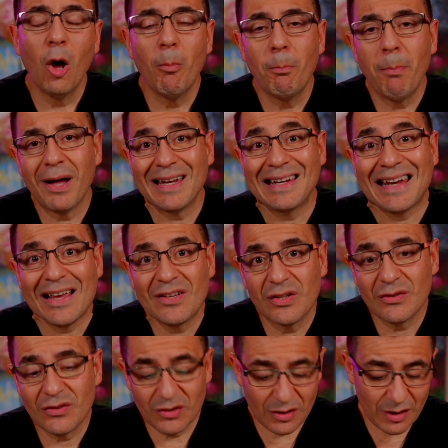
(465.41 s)
But in
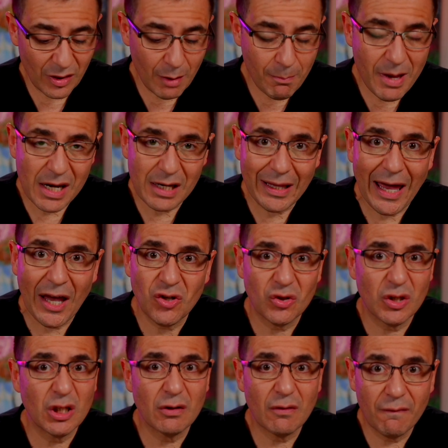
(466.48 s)
essence, the medication
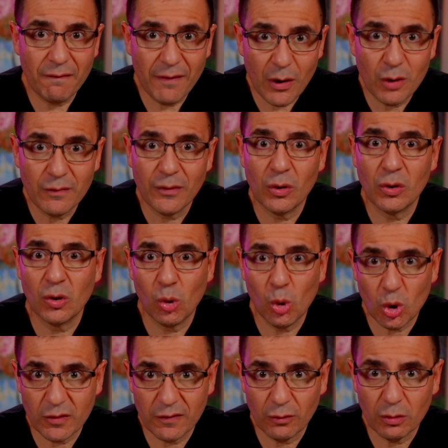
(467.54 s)
is very, very
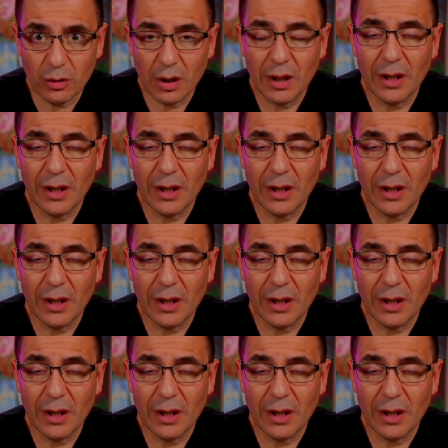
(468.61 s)
useful.